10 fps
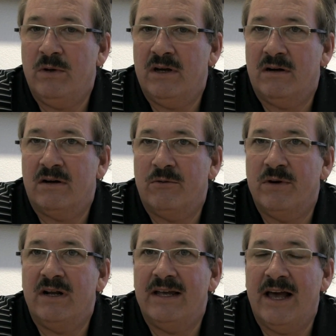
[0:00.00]
we are
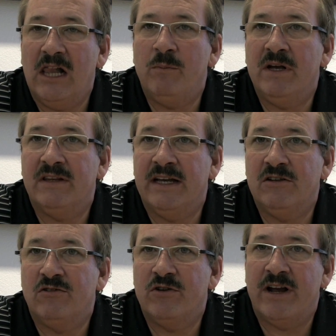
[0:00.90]
really helping the
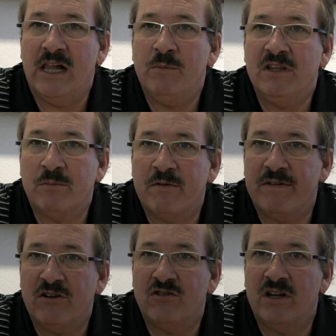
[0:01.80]
industry, helping the
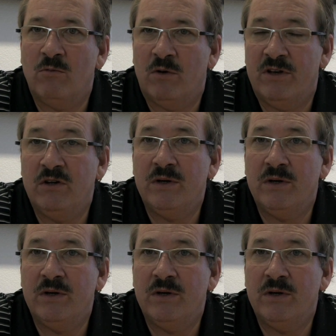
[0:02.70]
profession in what we're